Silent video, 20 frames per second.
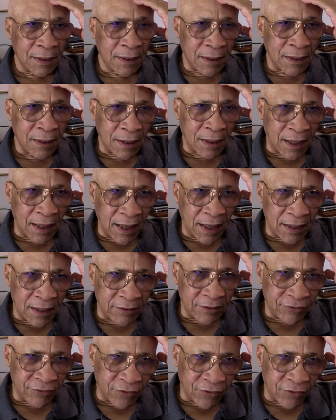Ann
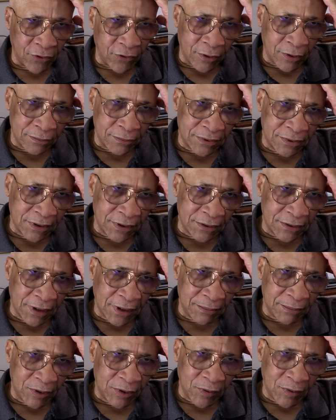Forbes says,
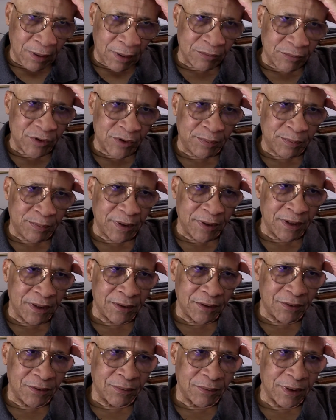Emilio, I'm
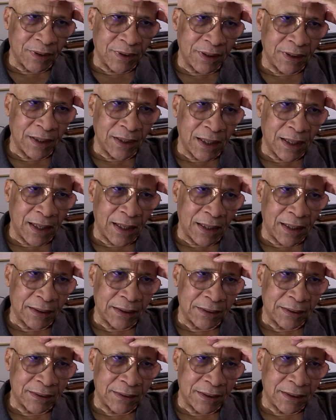speaking to a guy.
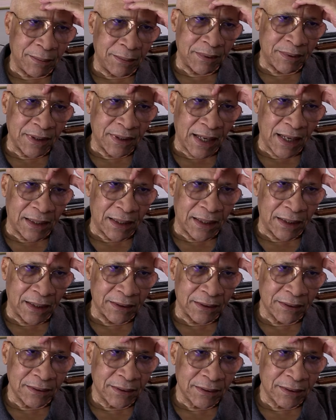His name is Alex.